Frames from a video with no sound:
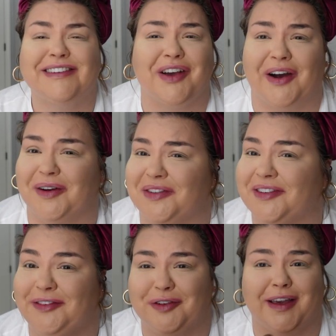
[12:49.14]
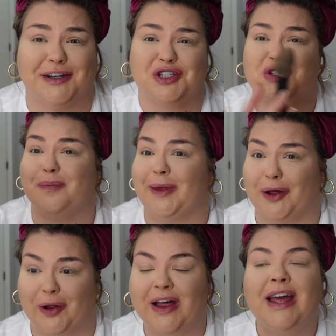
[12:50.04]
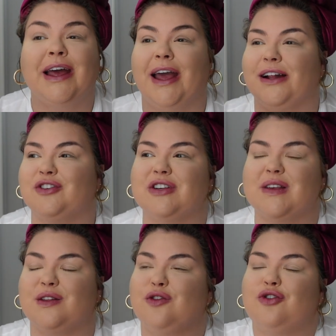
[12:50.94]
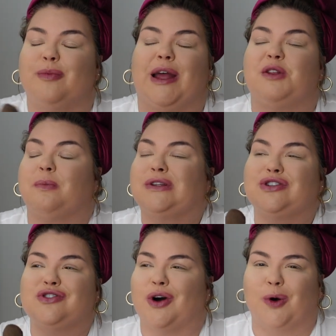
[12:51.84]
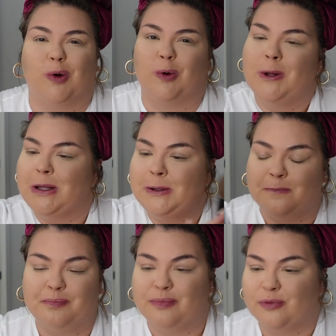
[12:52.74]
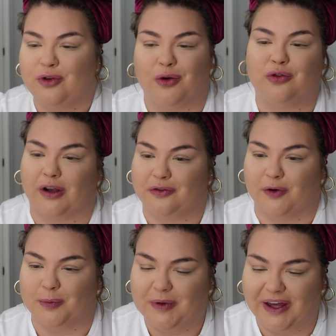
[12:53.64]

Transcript: sorry, this is just like a spiel. It's just, it's, it's been so so stressful.